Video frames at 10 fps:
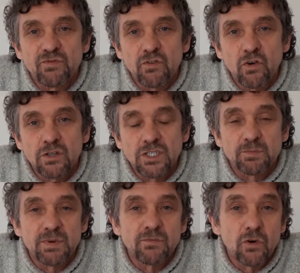of rollers
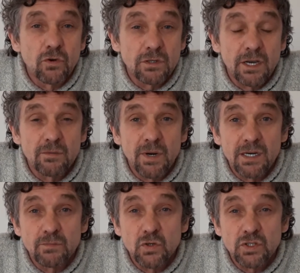have been ruled out
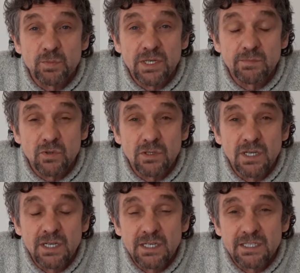by most people.
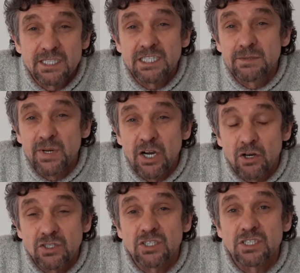This is
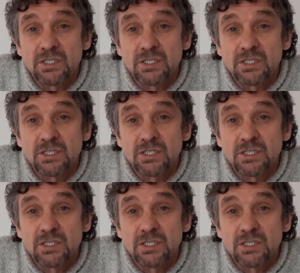because the